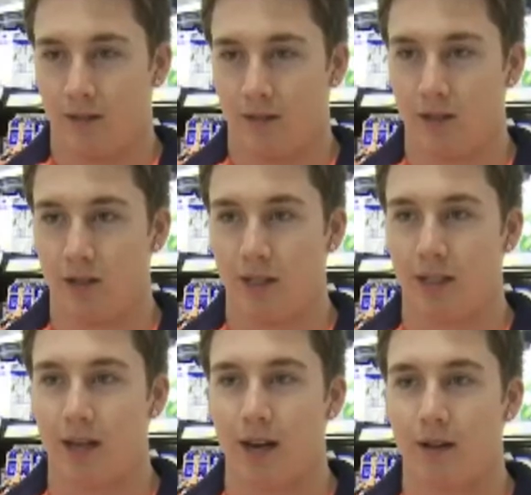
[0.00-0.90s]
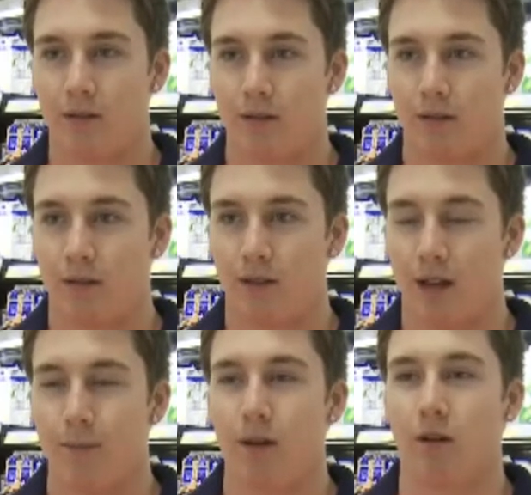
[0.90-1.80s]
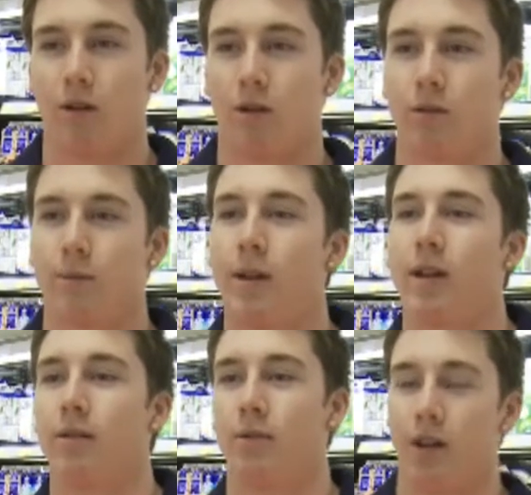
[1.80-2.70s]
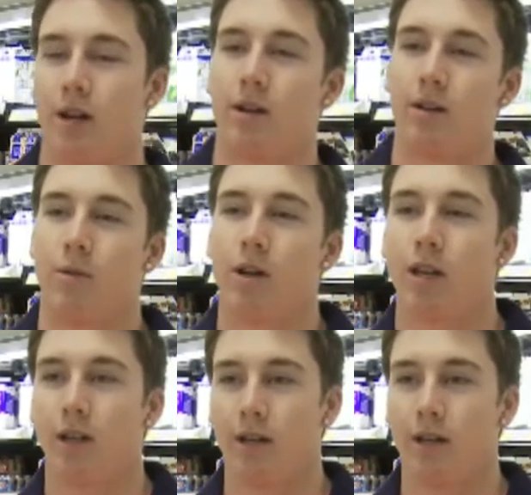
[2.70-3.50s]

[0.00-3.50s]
Usually set hours can be on call depending on what area you're working